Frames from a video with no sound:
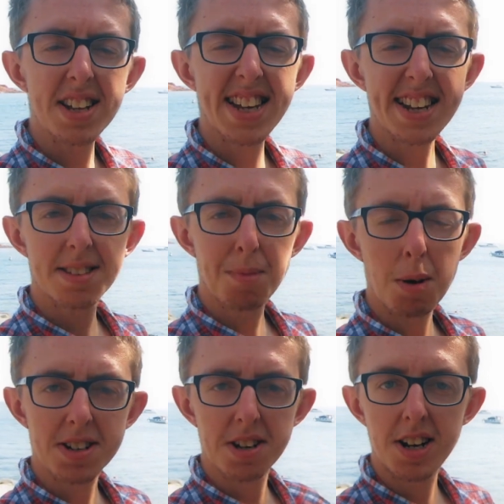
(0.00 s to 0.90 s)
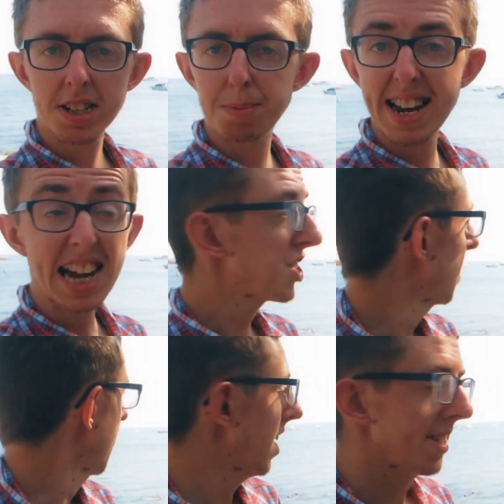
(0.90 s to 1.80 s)
I'd take a moment to explain
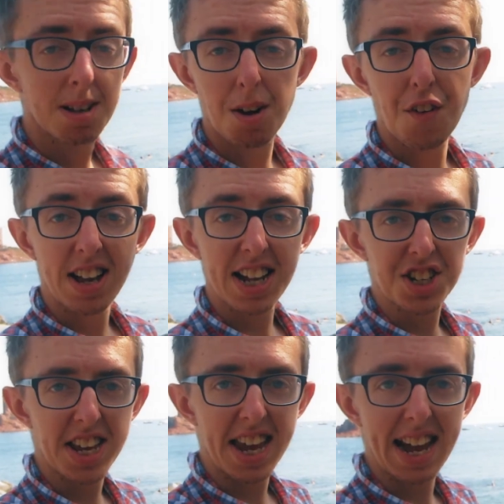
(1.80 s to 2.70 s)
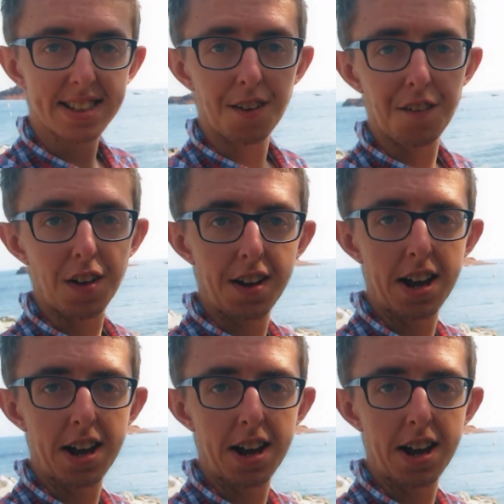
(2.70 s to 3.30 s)
actually Saint-Raphaël actually has an